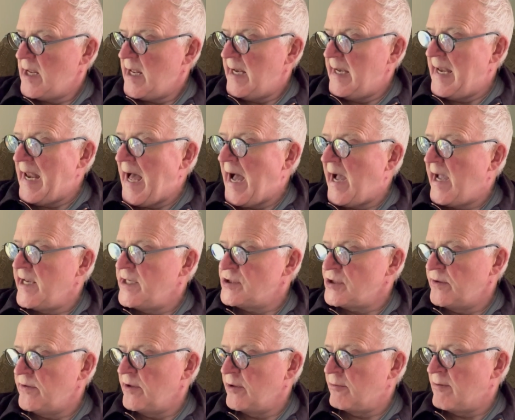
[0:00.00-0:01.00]
lies
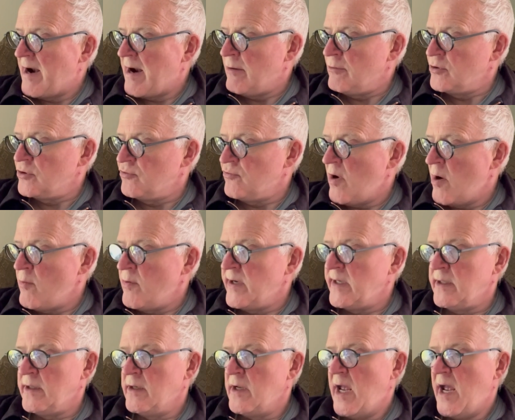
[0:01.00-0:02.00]
on the ground
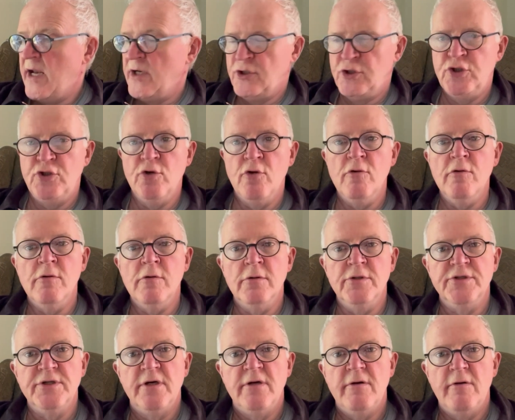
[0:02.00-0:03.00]
groaning and gored
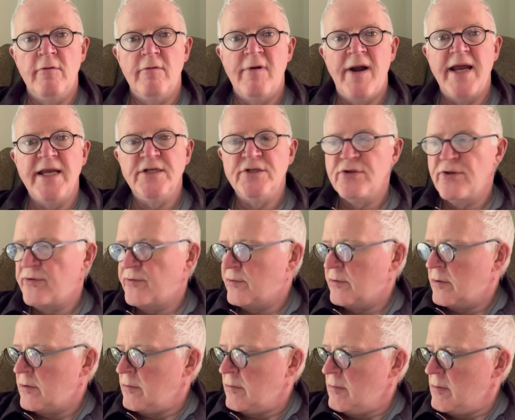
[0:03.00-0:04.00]
right
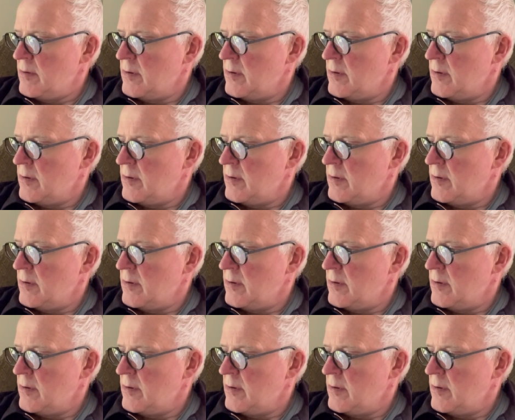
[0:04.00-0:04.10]
through.